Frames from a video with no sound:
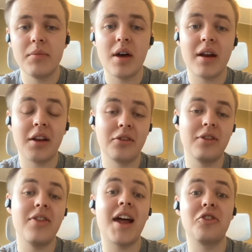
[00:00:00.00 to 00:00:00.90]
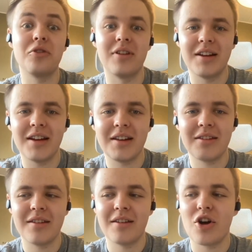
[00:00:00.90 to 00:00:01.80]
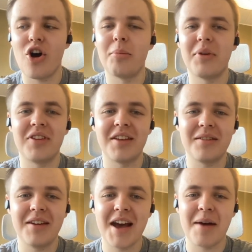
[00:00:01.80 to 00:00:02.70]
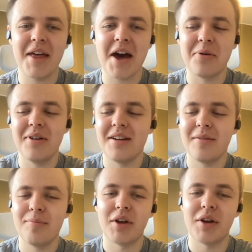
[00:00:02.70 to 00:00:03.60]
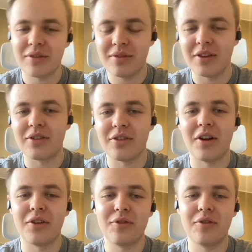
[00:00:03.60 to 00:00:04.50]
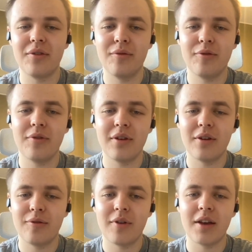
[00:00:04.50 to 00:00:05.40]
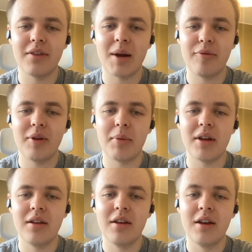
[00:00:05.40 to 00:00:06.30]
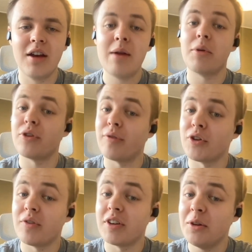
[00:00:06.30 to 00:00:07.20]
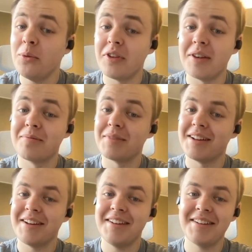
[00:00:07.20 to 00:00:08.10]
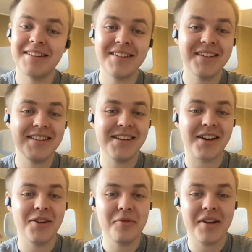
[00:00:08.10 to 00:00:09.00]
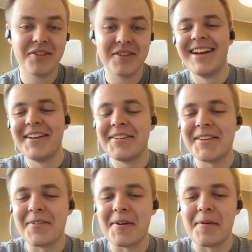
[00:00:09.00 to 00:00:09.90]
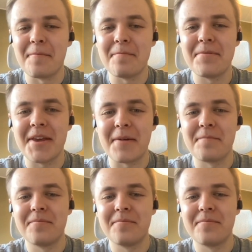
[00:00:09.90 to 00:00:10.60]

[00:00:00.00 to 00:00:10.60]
Not as natural and calm as I am now, because this is the last thing that I'm filming. But it's the first thing you'll see. Contrast. So yeah.